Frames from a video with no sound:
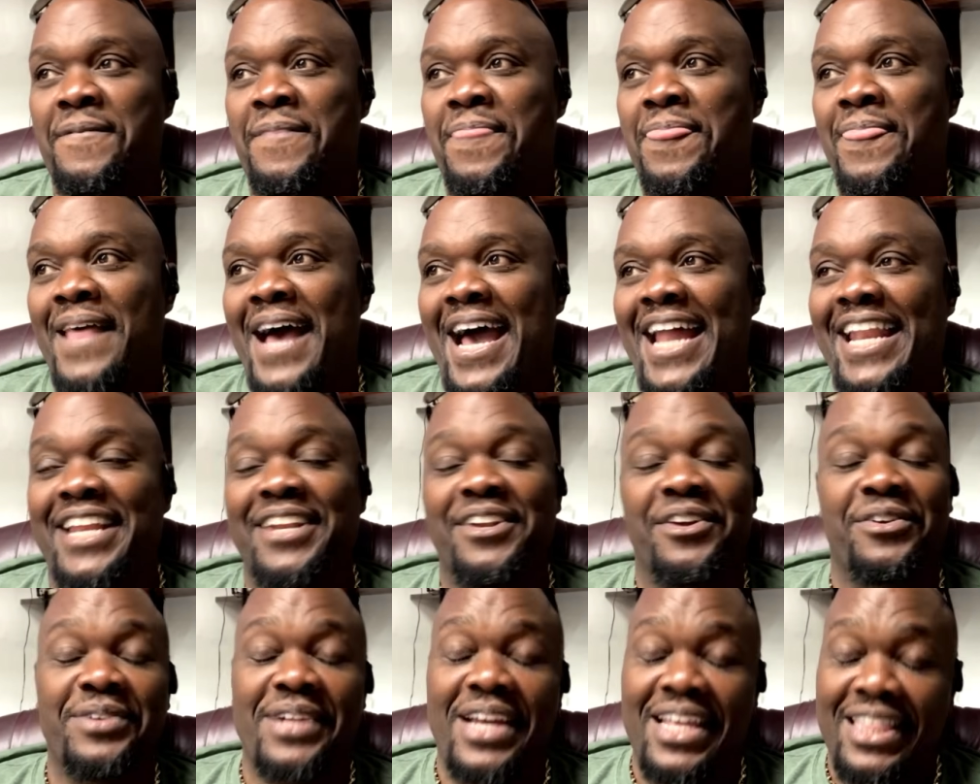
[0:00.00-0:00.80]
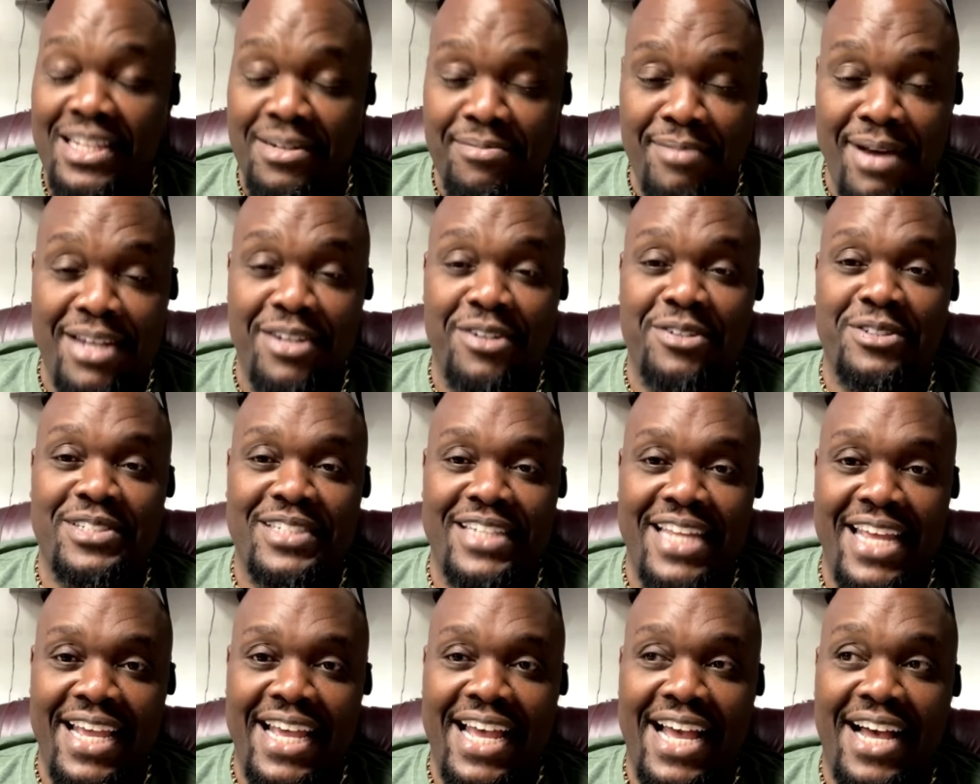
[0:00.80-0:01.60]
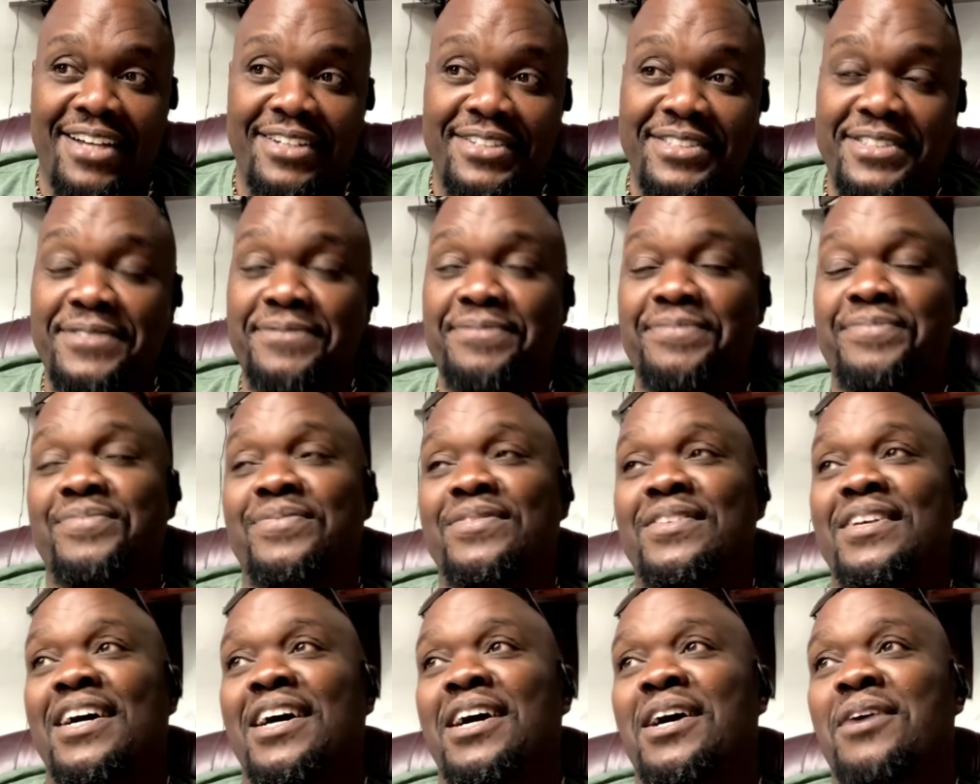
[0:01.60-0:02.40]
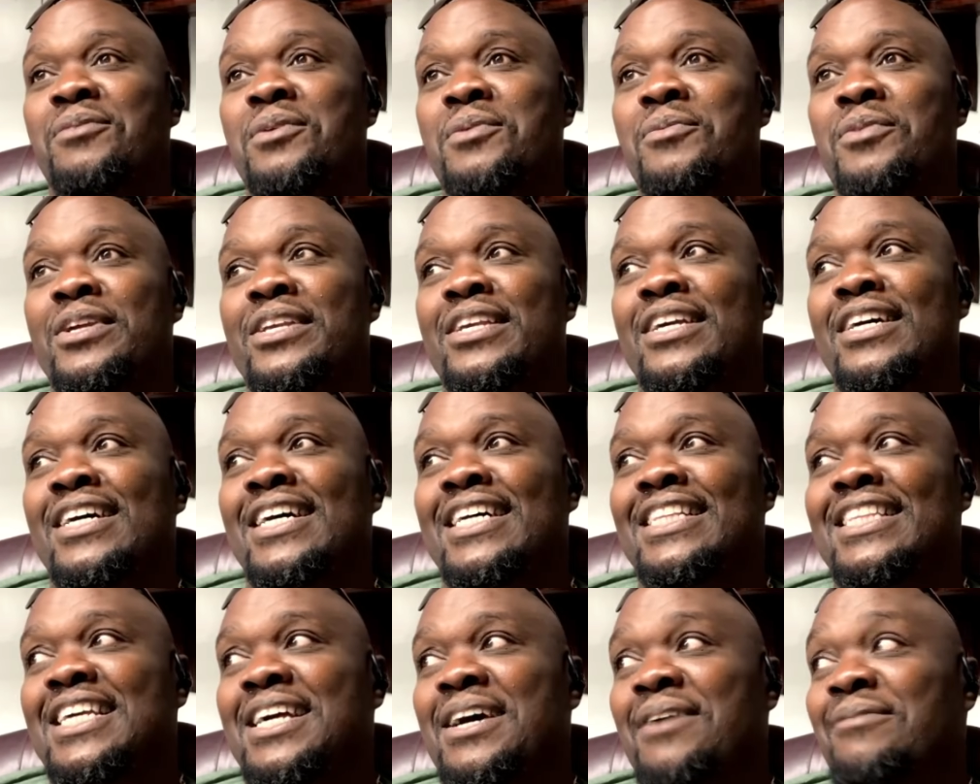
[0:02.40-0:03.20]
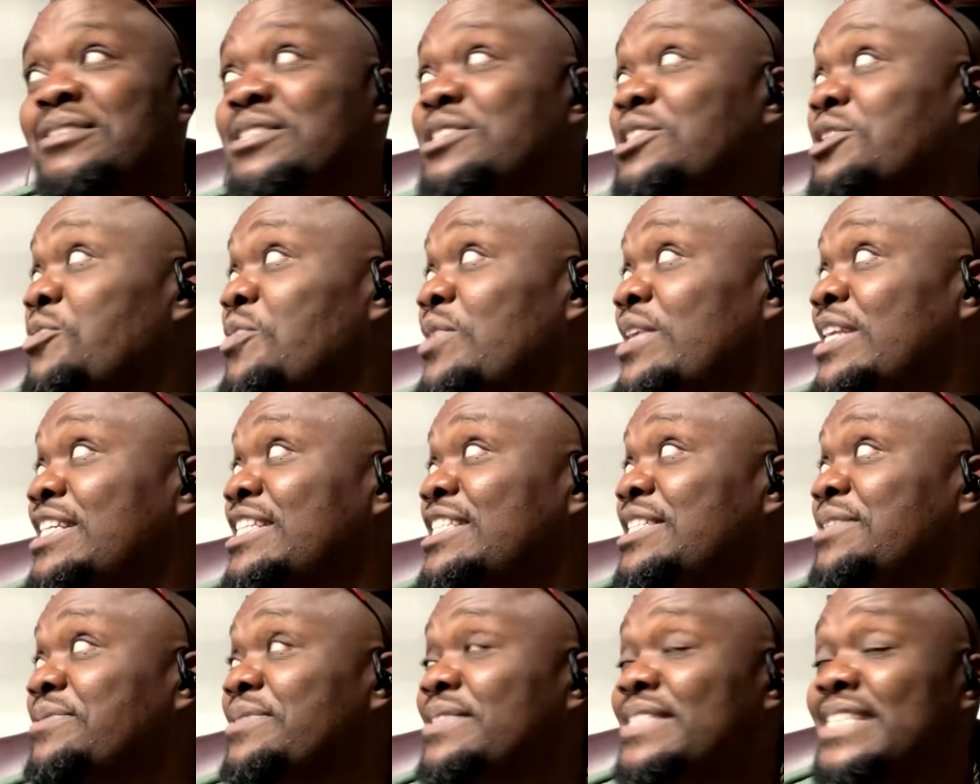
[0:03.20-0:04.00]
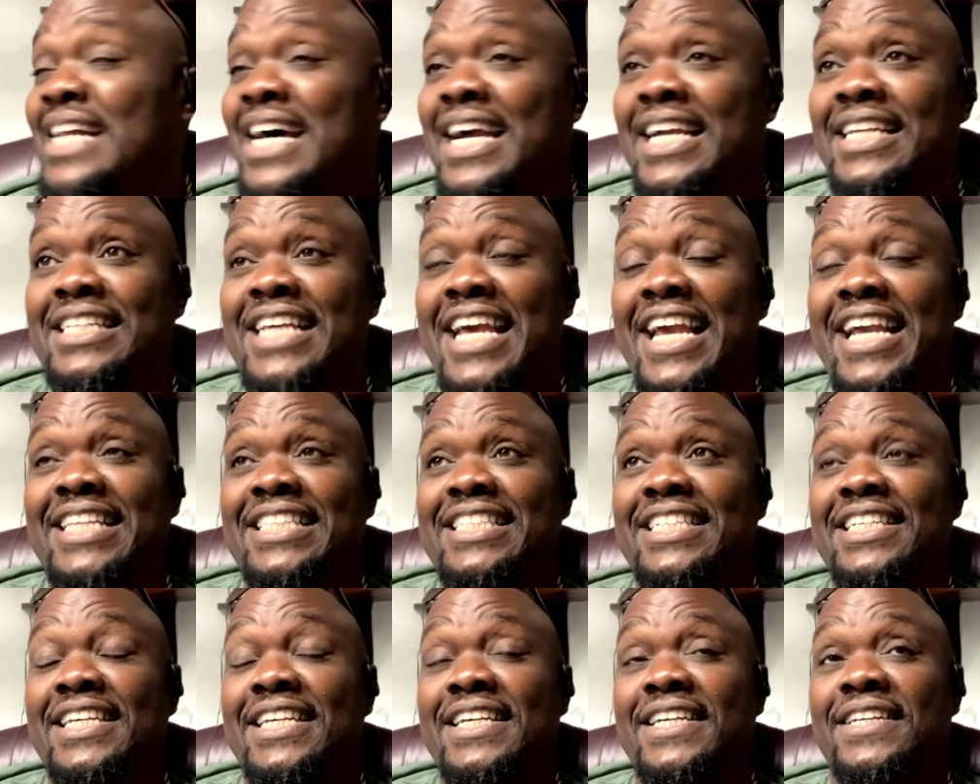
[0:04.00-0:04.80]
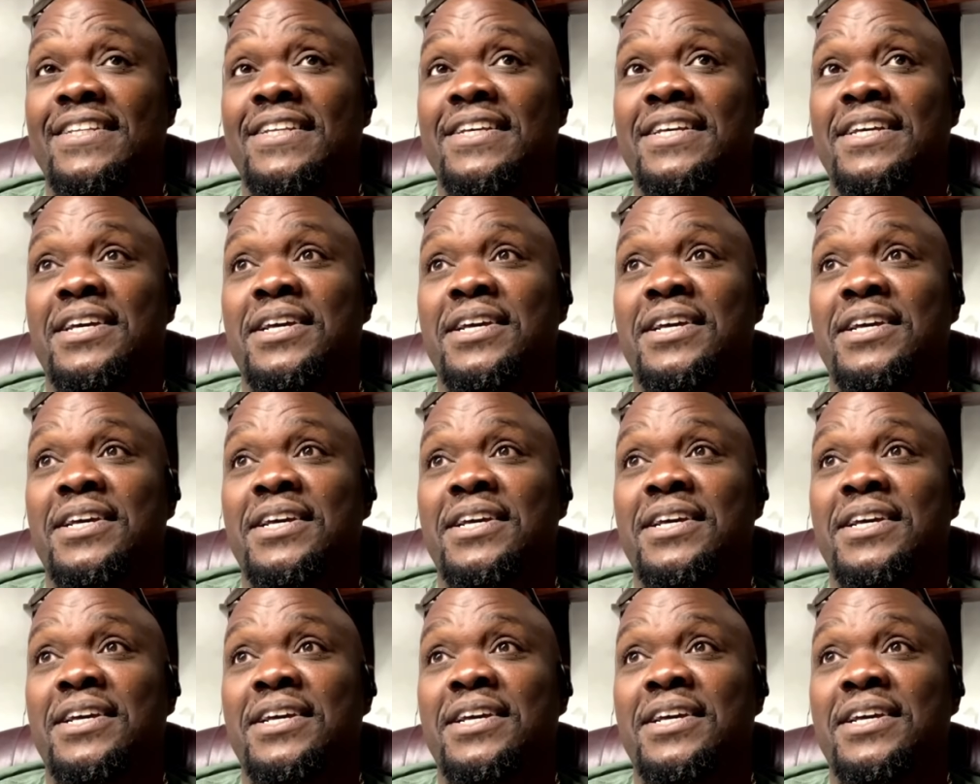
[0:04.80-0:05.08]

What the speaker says: I didn't know nothing about no steakhouse. I think I was 20. She was 18.